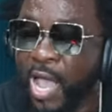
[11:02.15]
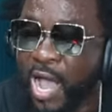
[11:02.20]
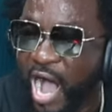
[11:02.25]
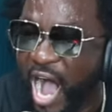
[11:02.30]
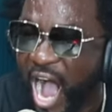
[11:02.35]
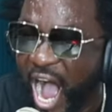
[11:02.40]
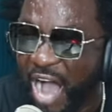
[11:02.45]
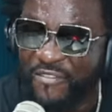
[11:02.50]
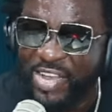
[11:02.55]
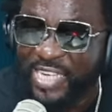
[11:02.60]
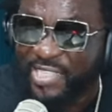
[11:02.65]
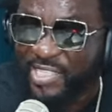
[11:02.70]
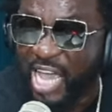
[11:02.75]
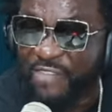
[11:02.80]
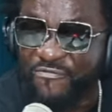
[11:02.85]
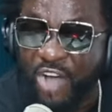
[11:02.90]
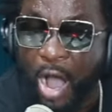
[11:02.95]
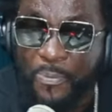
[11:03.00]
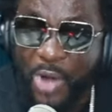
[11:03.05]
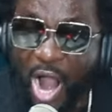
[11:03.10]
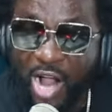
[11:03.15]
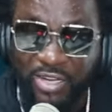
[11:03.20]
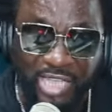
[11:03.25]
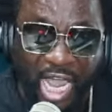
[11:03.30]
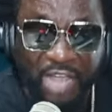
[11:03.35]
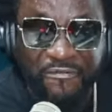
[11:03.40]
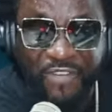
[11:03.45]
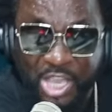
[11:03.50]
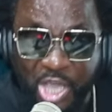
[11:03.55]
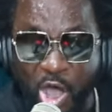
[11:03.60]
I've been saved up long
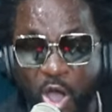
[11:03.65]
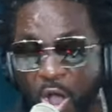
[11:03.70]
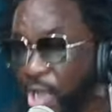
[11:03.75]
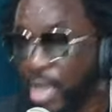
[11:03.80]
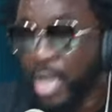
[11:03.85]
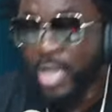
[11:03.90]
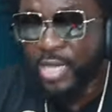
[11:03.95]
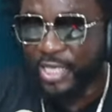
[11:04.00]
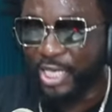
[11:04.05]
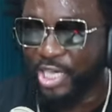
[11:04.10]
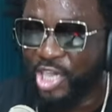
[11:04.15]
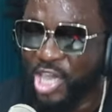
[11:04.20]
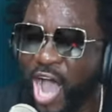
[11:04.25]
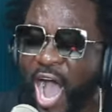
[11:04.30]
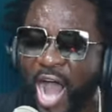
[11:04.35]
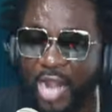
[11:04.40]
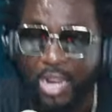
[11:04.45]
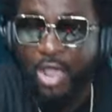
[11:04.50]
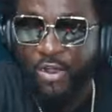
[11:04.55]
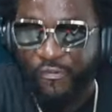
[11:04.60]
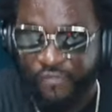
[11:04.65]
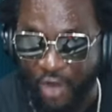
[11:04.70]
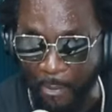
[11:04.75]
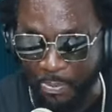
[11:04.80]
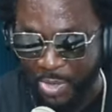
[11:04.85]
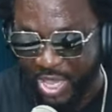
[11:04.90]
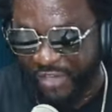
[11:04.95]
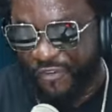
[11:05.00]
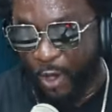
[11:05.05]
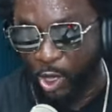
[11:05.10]
time for you. Girl, from
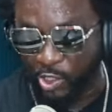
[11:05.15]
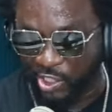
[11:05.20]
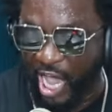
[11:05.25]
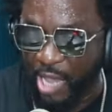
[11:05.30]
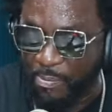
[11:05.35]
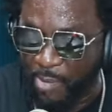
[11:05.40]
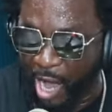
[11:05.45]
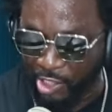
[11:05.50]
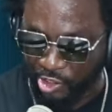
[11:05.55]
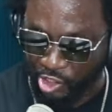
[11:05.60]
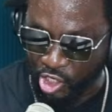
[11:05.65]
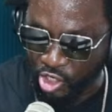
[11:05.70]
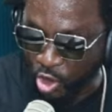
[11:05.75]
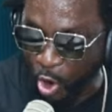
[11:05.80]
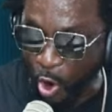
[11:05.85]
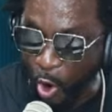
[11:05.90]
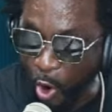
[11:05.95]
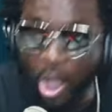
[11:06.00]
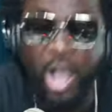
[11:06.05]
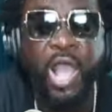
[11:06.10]
the first time I see you.